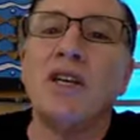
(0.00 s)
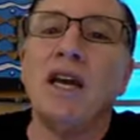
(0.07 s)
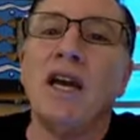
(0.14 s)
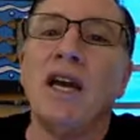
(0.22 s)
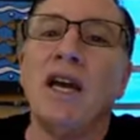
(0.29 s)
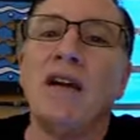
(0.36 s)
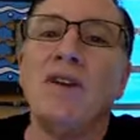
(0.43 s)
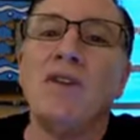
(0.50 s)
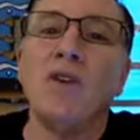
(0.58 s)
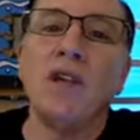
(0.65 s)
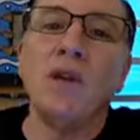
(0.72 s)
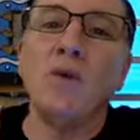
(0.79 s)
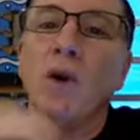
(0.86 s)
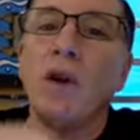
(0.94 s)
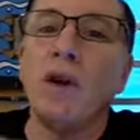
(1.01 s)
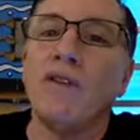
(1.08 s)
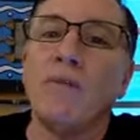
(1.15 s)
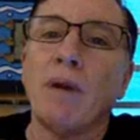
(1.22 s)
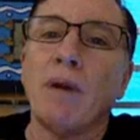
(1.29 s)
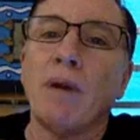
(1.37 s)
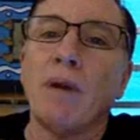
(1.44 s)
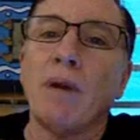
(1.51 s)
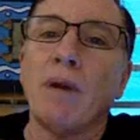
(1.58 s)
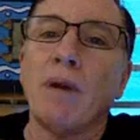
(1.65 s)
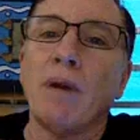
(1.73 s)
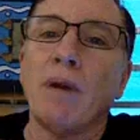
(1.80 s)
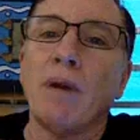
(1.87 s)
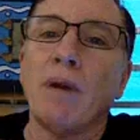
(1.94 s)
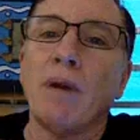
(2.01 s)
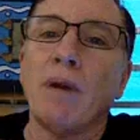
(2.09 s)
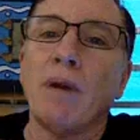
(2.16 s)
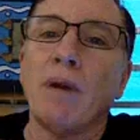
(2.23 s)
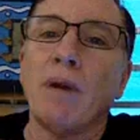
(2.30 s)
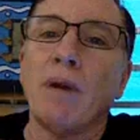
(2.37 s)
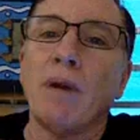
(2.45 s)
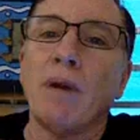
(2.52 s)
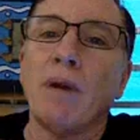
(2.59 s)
and only one of them I really teach in.